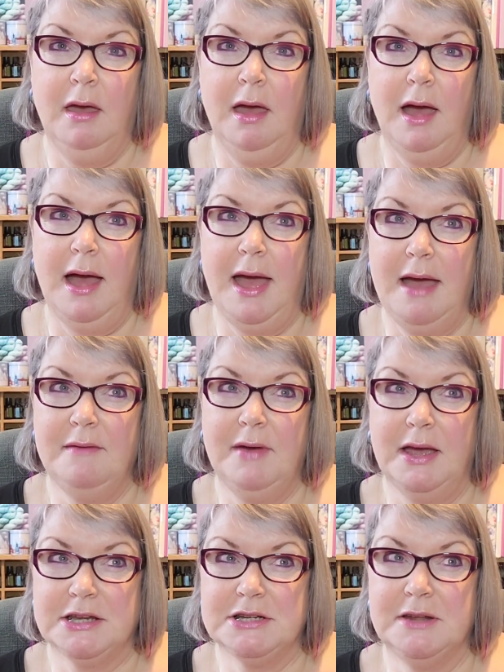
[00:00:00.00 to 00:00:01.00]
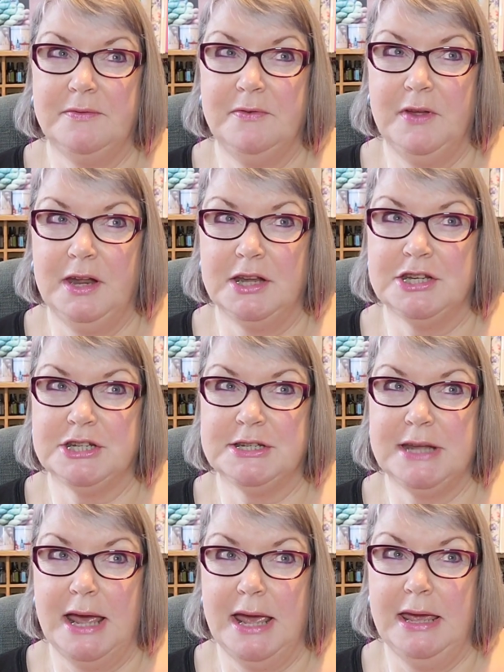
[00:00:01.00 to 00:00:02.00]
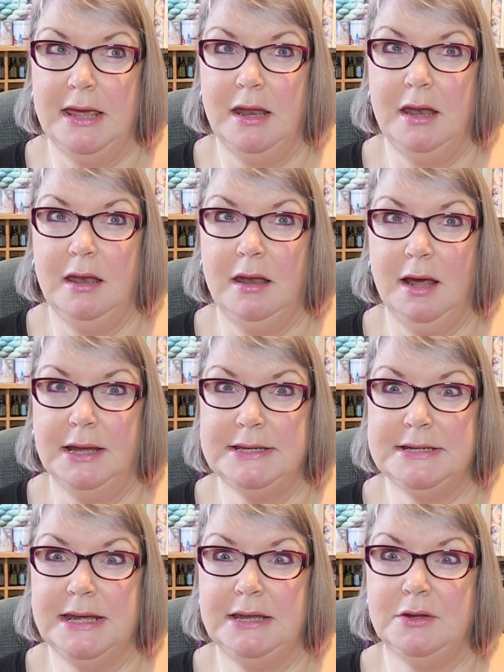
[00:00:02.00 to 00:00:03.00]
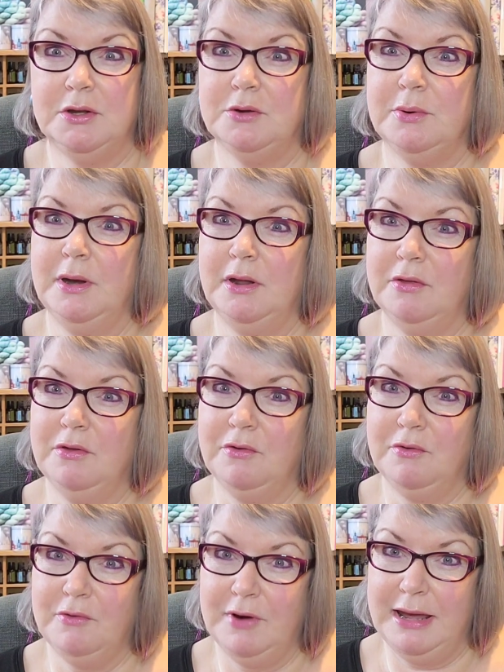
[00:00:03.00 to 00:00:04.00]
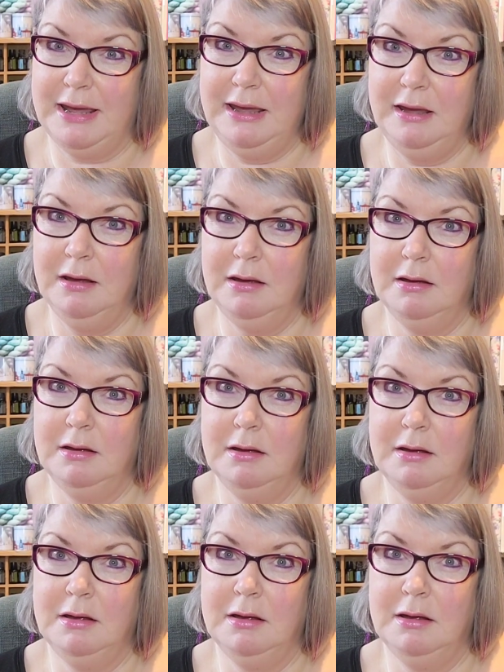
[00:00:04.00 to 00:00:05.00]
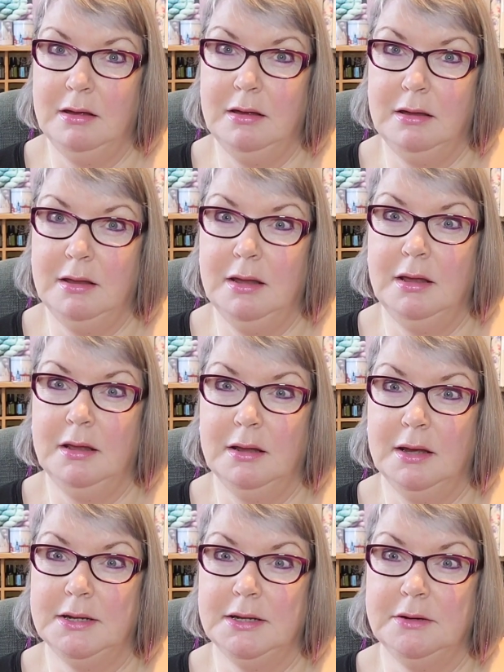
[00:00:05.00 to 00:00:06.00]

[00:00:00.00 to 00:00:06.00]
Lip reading: I have actually finished day 19 to 23. I'm